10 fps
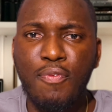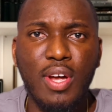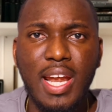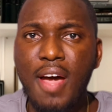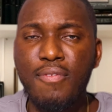
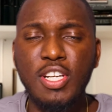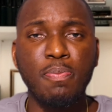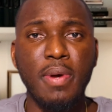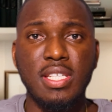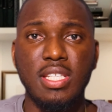for an
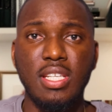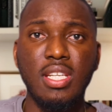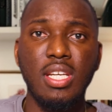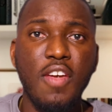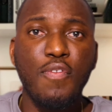average
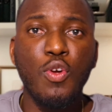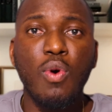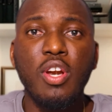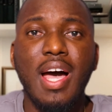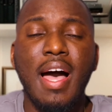person, if you
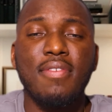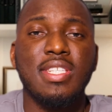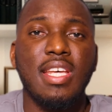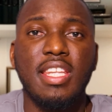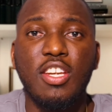want to have
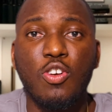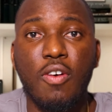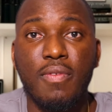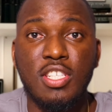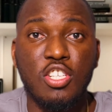certain
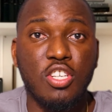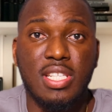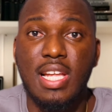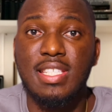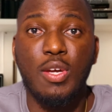
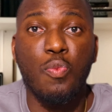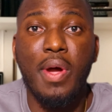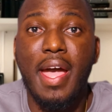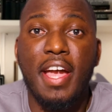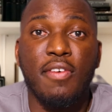conversations, let's say
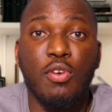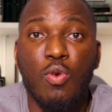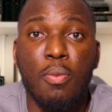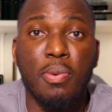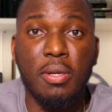where I
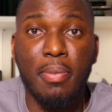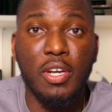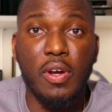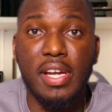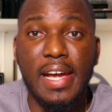grew up in
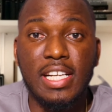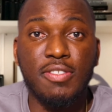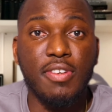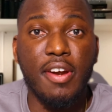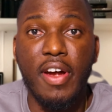Ibadan in
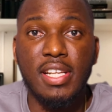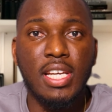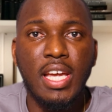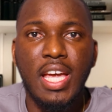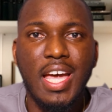Nigeria,
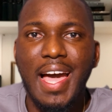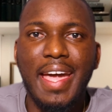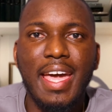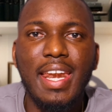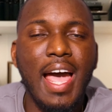right?
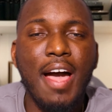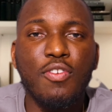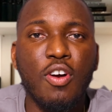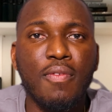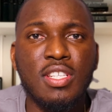I can
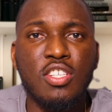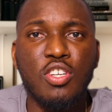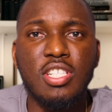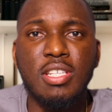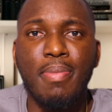have
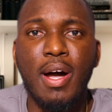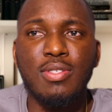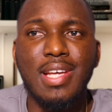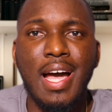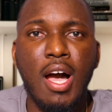conversations
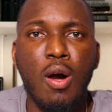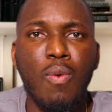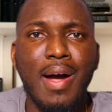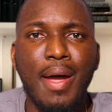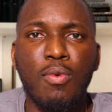about
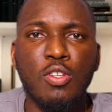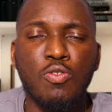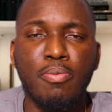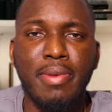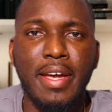how I
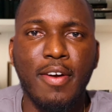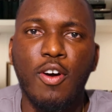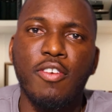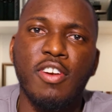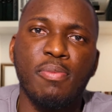want to
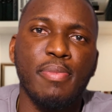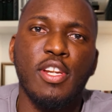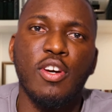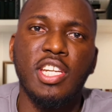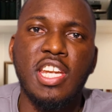make 100
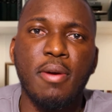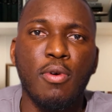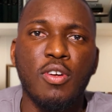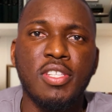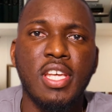million in
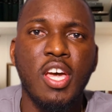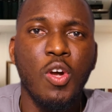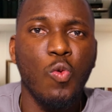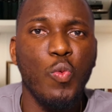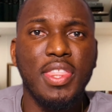a
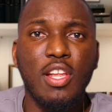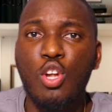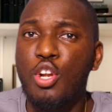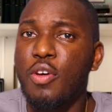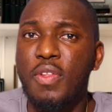month with a
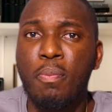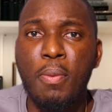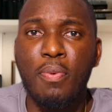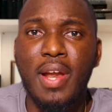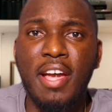lot of the
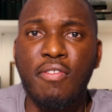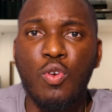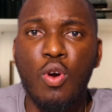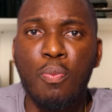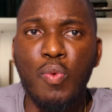people I
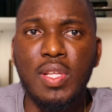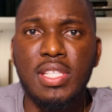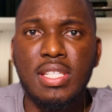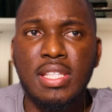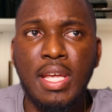grew up
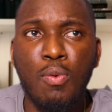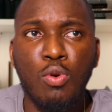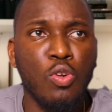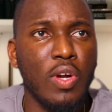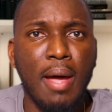with. They
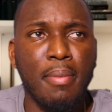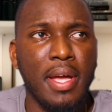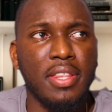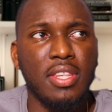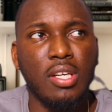would look at
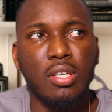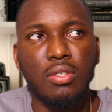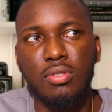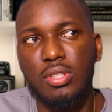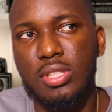me and think,
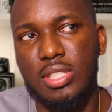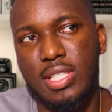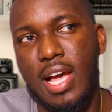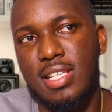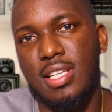
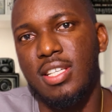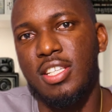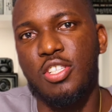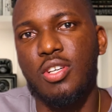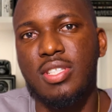this guy's an
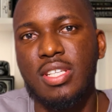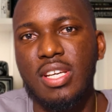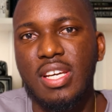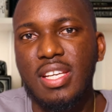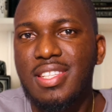
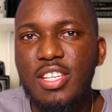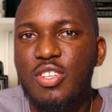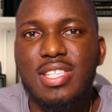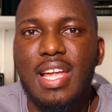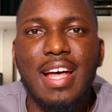idiot. They
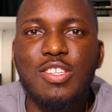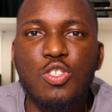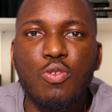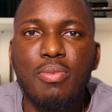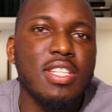just
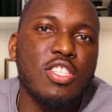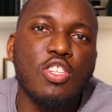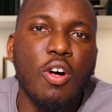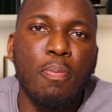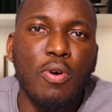assume
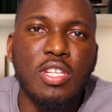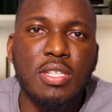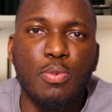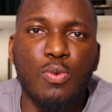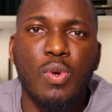it's not
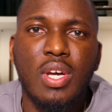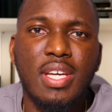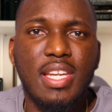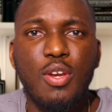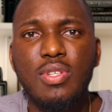possible.
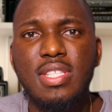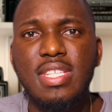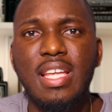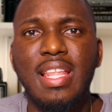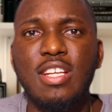They don't
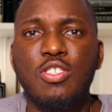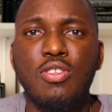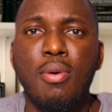see it as